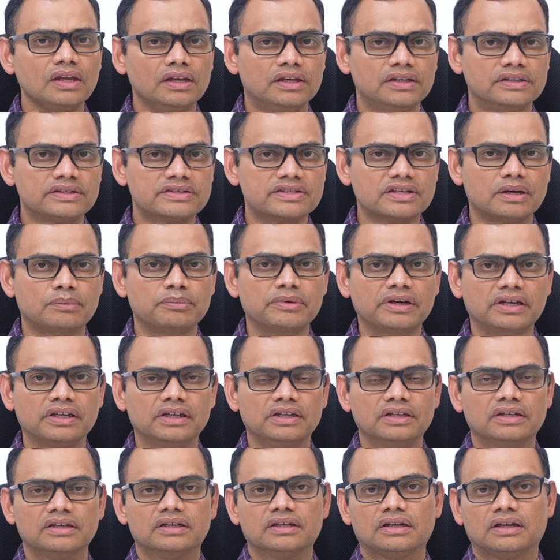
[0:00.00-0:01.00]
In
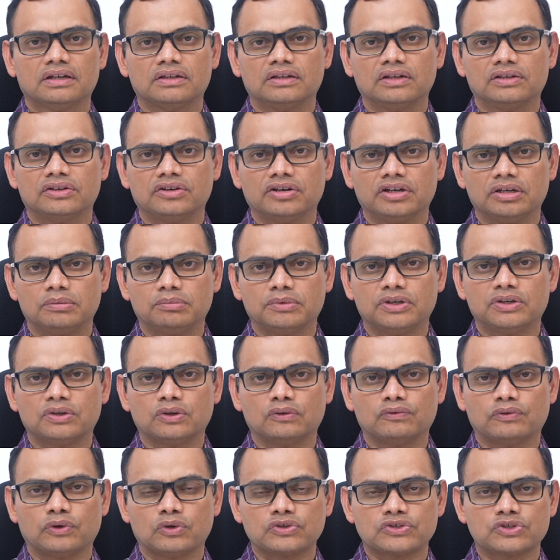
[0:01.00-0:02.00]
summary, the treatment
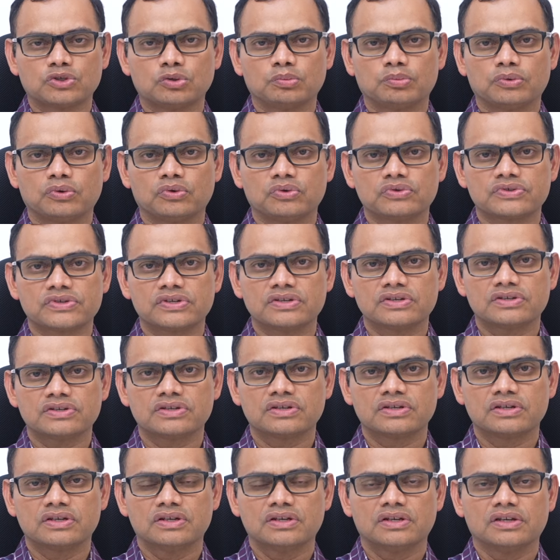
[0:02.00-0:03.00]
of
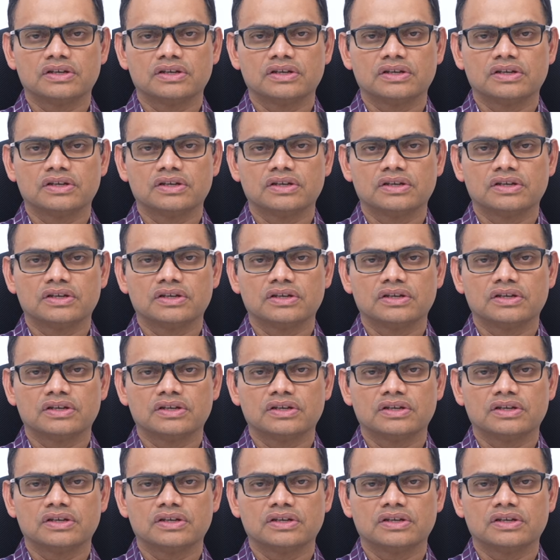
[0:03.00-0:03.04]
osteoporosis